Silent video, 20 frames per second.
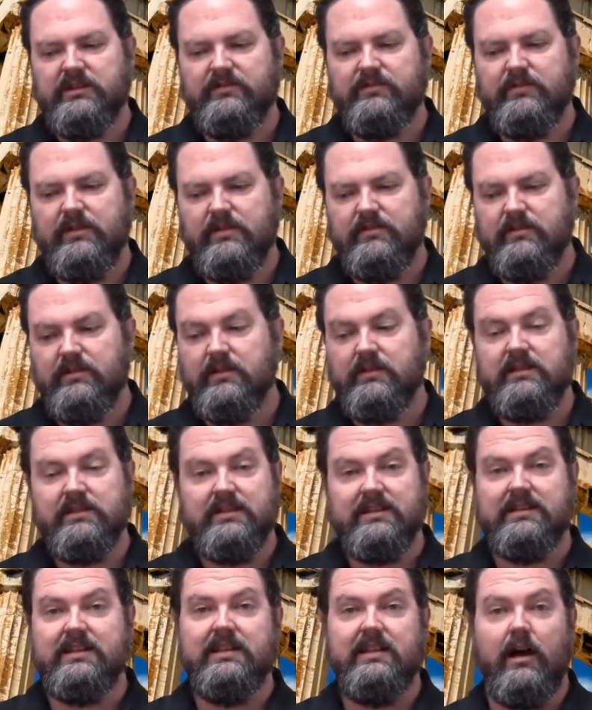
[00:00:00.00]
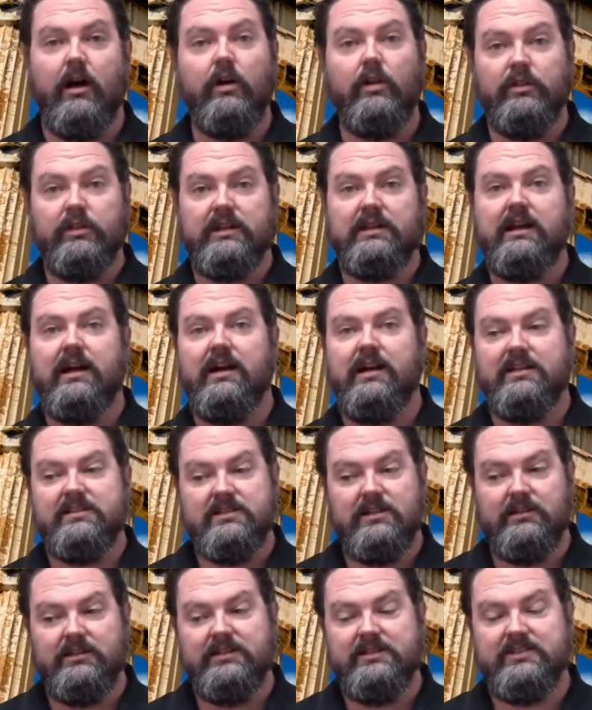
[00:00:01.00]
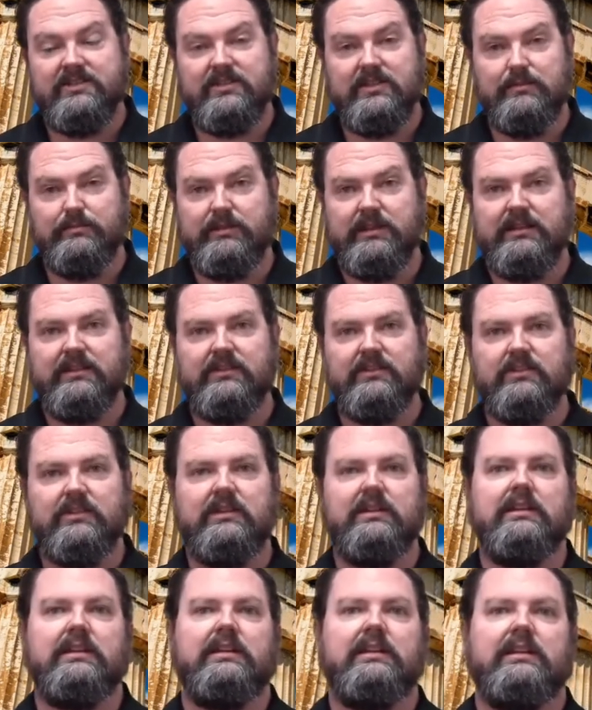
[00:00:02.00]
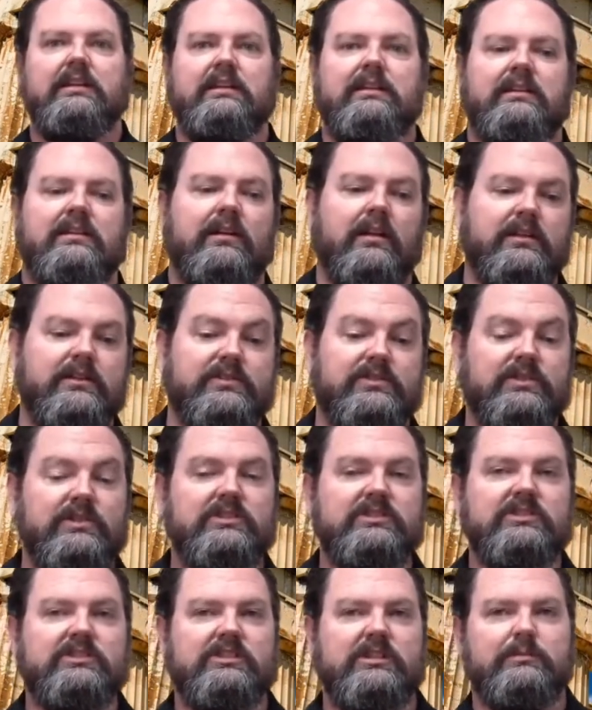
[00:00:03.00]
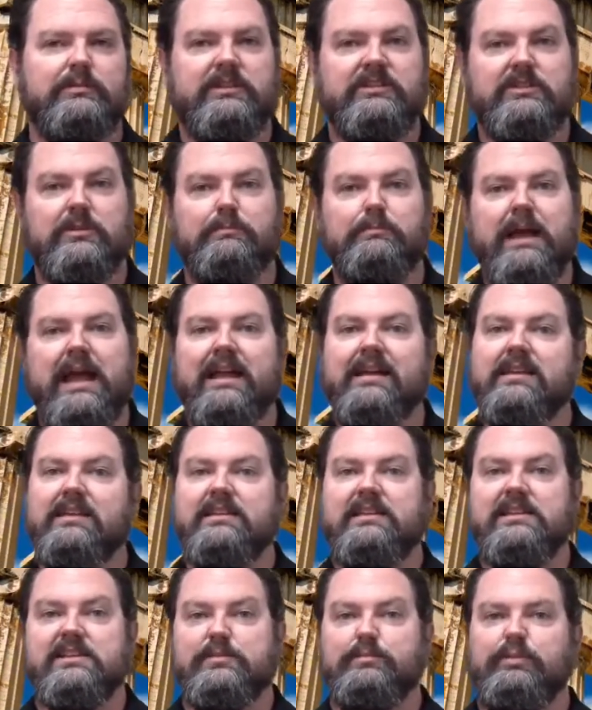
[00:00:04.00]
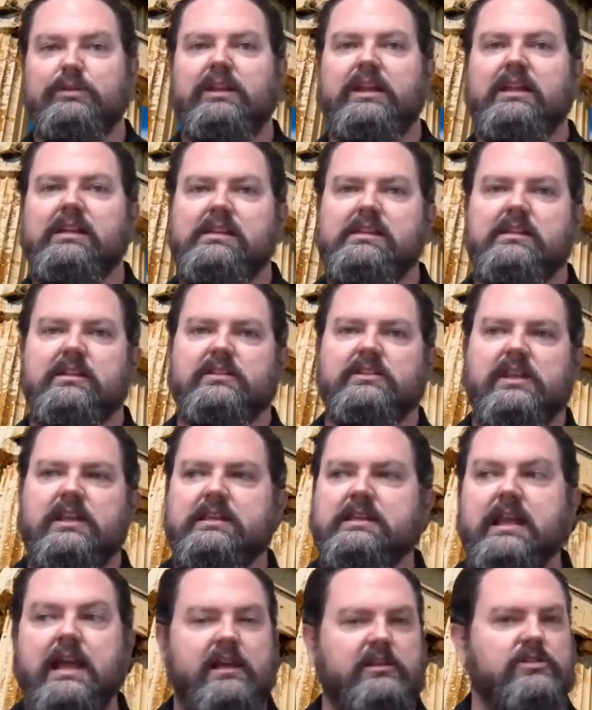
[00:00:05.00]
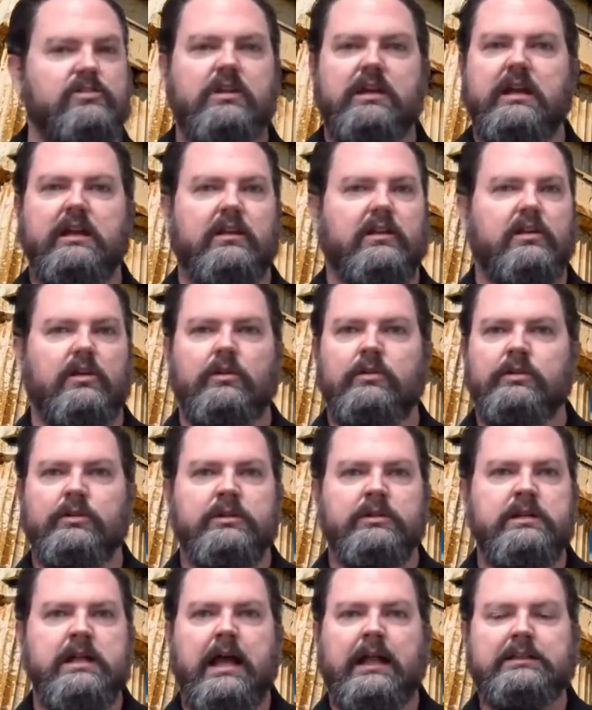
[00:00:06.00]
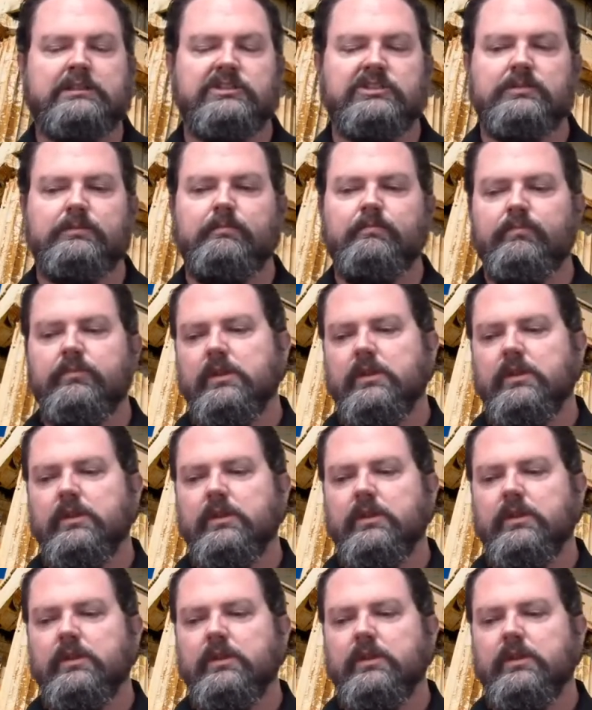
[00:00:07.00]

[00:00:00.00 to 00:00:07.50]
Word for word: They, they, the, all the gods, all his siblings, all of Zeus's siblings are backing his play here. It's like, yeah, you got to go. You're nuts.